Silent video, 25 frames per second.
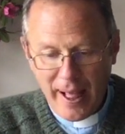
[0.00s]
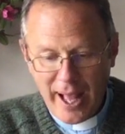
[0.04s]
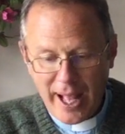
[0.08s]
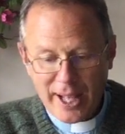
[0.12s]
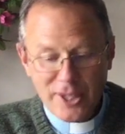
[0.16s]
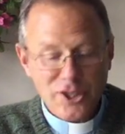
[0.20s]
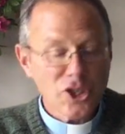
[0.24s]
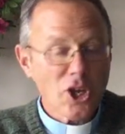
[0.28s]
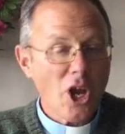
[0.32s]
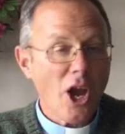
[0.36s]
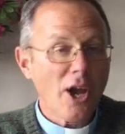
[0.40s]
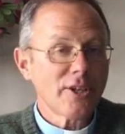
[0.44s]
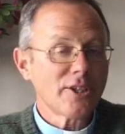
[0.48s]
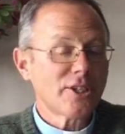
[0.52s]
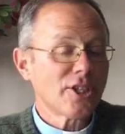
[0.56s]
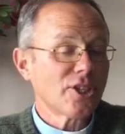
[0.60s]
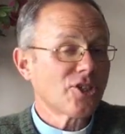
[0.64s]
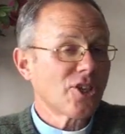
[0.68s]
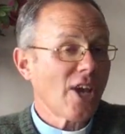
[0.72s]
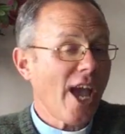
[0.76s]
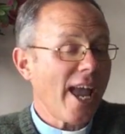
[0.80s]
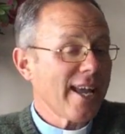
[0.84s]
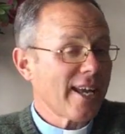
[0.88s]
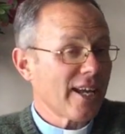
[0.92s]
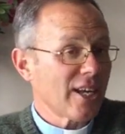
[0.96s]
It's going to
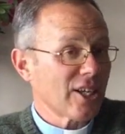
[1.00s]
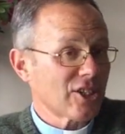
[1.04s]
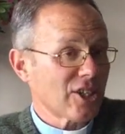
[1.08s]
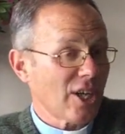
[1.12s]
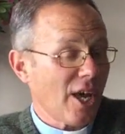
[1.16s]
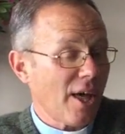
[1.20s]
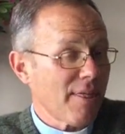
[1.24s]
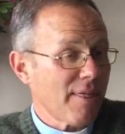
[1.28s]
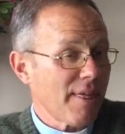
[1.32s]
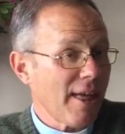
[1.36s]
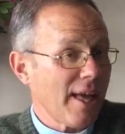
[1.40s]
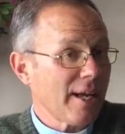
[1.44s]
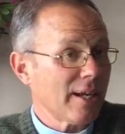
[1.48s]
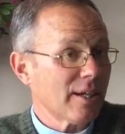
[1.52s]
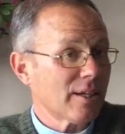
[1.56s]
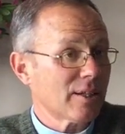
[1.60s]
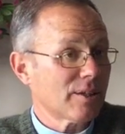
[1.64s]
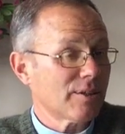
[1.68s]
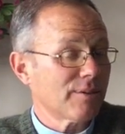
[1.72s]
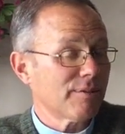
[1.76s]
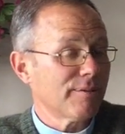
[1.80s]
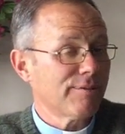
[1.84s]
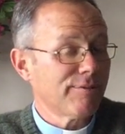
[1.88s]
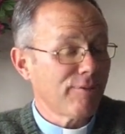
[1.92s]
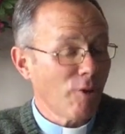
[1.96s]
take us, I think,
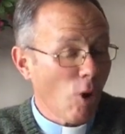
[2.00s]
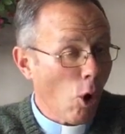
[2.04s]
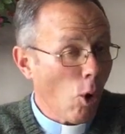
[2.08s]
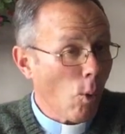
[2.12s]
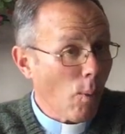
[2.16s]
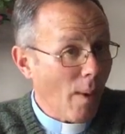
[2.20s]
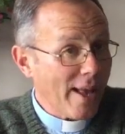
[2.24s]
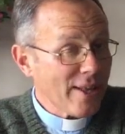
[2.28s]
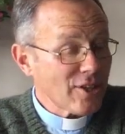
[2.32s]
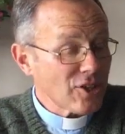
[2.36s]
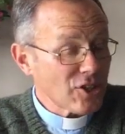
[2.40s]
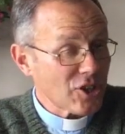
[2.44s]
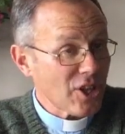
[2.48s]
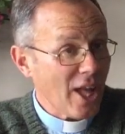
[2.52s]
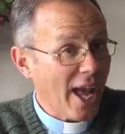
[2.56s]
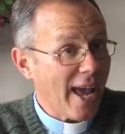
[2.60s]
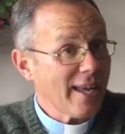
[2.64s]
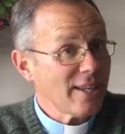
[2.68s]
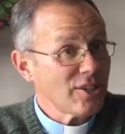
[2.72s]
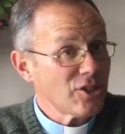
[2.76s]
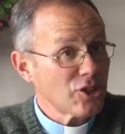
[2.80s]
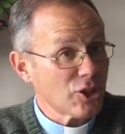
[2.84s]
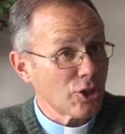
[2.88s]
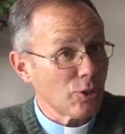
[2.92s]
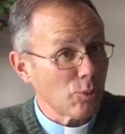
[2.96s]
four
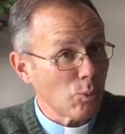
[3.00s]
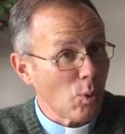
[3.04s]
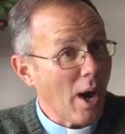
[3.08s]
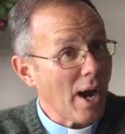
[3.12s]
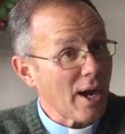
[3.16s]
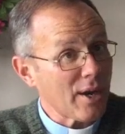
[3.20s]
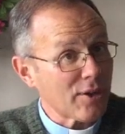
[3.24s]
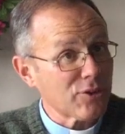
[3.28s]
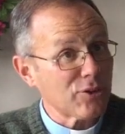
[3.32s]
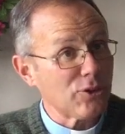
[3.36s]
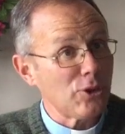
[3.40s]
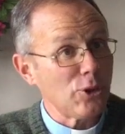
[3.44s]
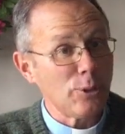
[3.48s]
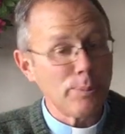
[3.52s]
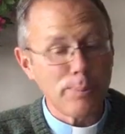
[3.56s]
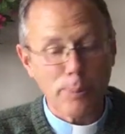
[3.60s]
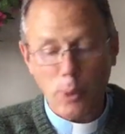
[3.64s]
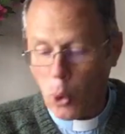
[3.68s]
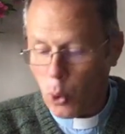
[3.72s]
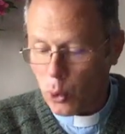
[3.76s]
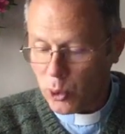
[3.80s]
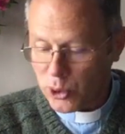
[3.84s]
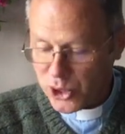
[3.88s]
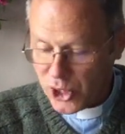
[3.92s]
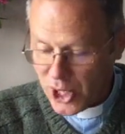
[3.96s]
Wednesdays to work through
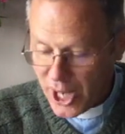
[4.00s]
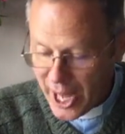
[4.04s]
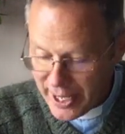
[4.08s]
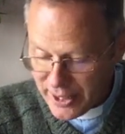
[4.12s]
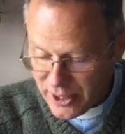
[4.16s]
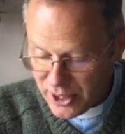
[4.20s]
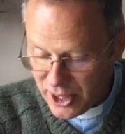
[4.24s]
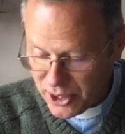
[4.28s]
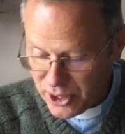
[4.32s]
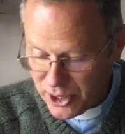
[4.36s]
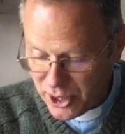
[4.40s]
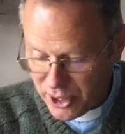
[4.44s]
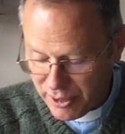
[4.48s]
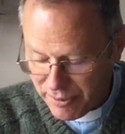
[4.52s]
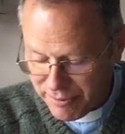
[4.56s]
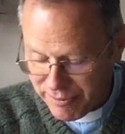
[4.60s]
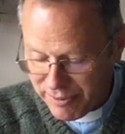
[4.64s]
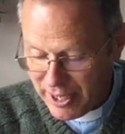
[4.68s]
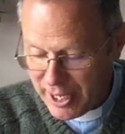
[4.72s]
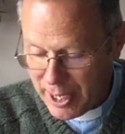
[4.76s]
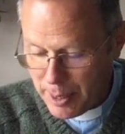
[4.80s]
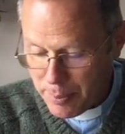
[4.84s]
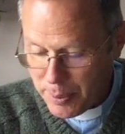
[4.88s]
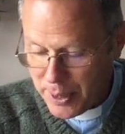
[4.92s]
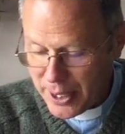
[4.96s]
Paul's letter to the
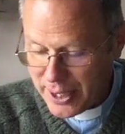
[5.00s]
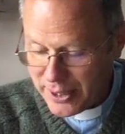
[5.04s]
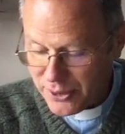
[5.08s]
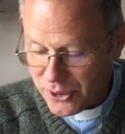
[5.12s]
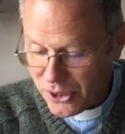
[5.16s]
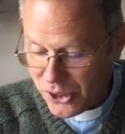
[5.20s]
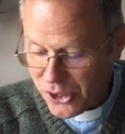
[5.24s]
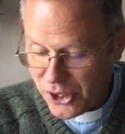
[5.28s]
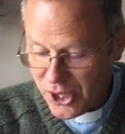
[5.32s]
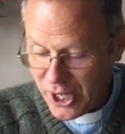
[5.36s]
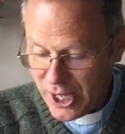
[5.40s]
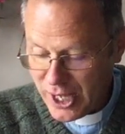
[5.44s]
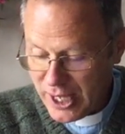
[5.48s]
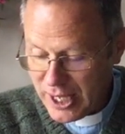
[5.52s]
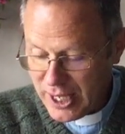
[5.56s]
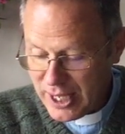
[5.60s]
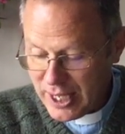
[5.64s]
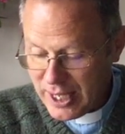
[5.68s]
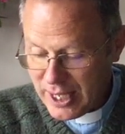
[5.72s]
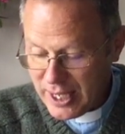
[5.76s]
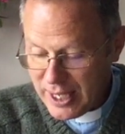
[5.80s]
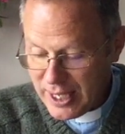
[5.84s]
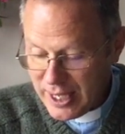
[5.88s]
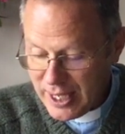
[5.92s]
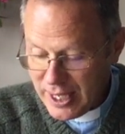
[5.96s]
Philippians.
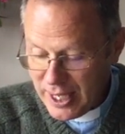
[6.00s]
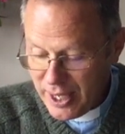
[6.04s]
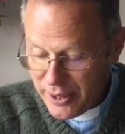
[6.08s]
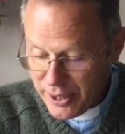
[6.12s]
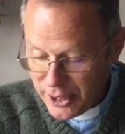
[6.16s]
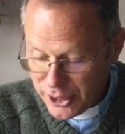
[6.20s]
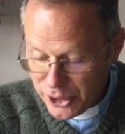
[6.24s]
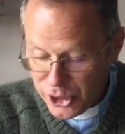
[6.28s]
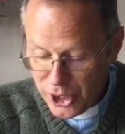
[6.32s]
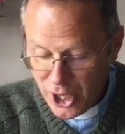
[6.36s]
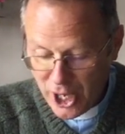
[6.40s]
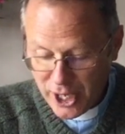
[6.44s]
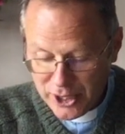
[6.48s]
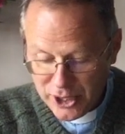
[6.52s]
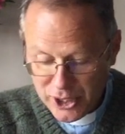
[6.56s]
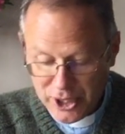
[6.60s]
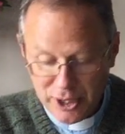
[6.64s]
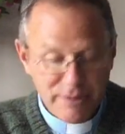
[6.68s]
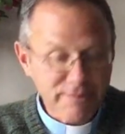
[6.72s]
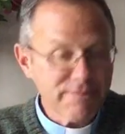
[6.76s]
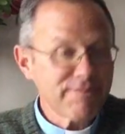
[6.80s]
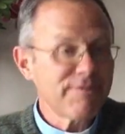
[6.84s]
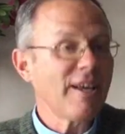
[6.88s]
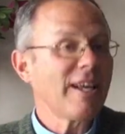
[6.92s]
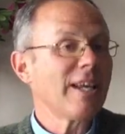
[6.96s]
The church
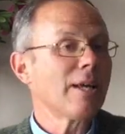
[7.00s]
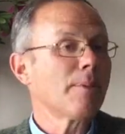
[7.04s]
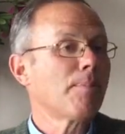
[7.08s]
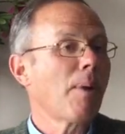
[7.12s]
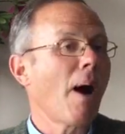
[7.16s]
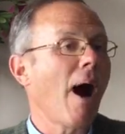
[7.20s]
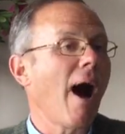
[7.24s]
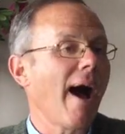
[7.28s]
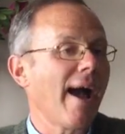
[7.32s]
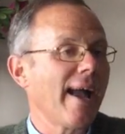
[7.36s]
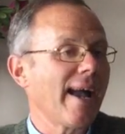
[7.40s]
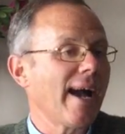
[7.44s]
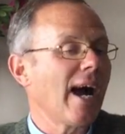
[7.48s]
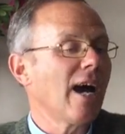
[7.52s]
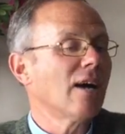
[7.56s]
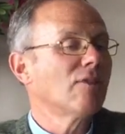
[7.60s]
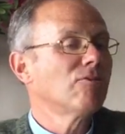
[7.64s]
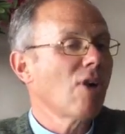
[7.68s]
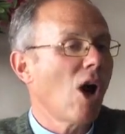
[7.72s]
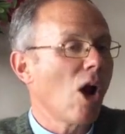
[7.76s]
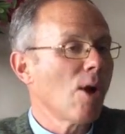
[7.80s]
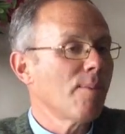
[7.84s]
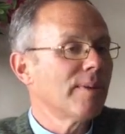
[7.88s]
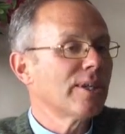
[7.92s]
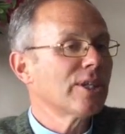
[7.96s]
at Philippi, a
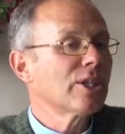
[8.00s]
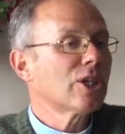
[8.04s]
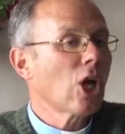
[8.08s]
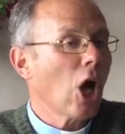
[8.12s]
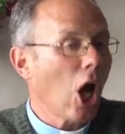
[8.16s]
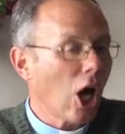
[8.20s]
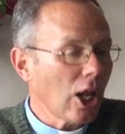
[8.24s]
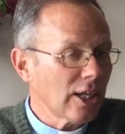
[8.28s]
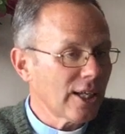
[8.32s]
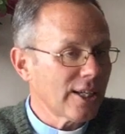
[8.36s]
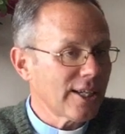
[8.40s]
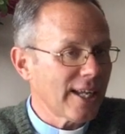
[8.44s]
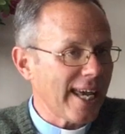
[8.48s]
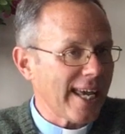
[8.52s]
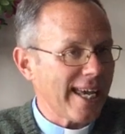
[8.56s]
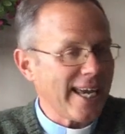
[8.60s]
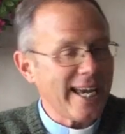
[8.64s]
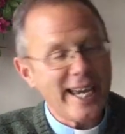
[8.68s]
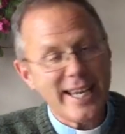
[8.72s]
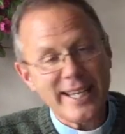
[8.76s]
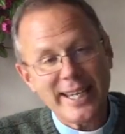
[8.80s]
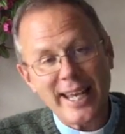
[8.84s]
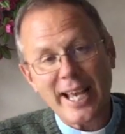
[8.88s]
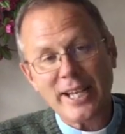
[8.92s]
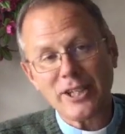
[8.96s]
Roman colony
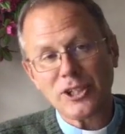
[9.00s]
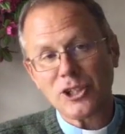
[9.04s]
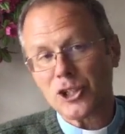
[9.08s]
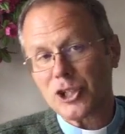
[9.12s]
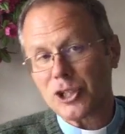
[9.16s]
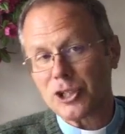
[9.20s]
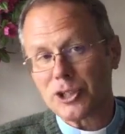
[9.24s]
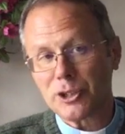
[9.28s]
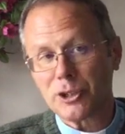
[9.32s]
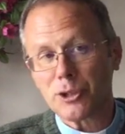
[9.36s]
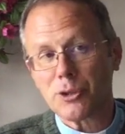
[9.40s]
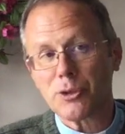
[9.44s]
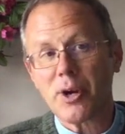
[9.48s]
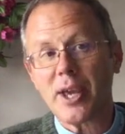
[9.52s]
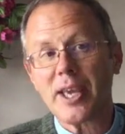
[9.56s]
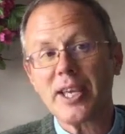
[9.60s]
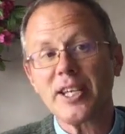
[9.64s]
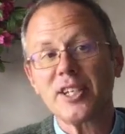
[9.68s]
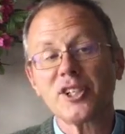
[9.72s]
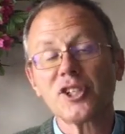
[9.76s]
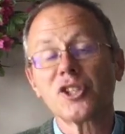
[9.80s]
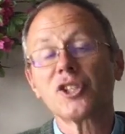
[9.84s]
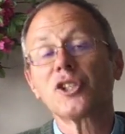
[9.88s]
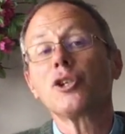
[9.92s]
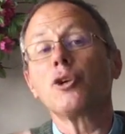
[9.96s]
in ancient
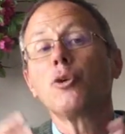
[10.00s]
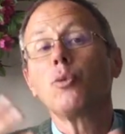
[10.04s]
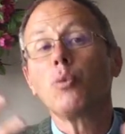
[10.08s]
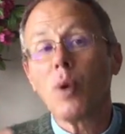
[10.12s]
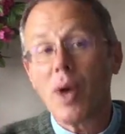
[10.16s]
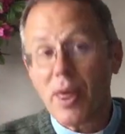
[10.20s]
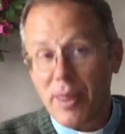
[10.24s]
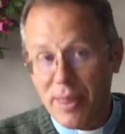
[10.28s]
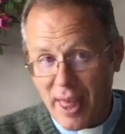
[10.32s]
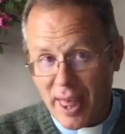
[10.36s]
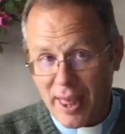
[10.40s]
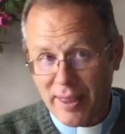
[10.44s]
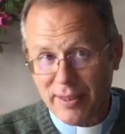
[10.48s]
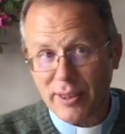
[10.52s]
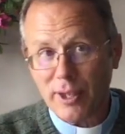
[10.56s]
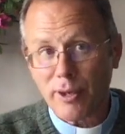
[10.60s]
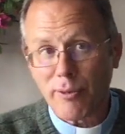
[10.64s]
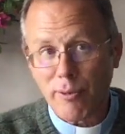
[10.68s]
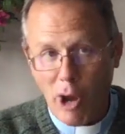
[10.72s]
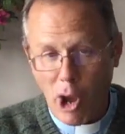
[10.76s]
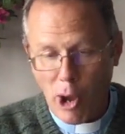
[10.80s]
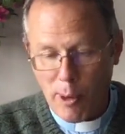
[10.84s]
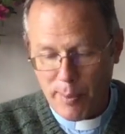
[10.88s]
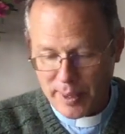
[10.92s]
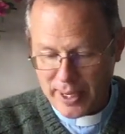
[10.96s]
Greece within the
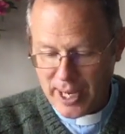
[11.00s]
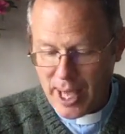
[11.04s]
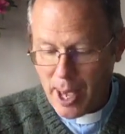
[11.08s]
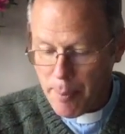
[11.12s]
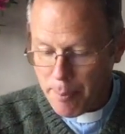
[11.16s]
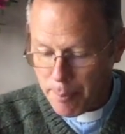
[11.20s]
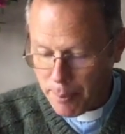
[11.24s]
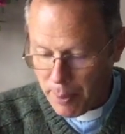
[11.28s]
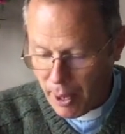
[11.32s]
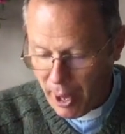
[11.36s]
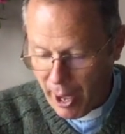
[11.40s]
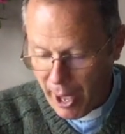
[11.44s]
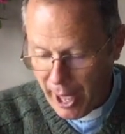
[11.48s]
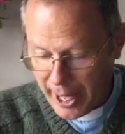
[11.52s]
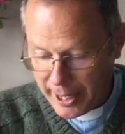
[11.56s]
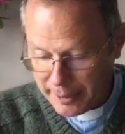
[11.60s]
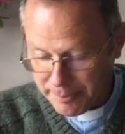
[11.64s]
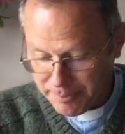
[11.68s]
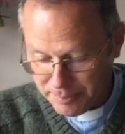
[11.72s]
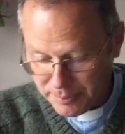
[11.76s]
Roman Empire.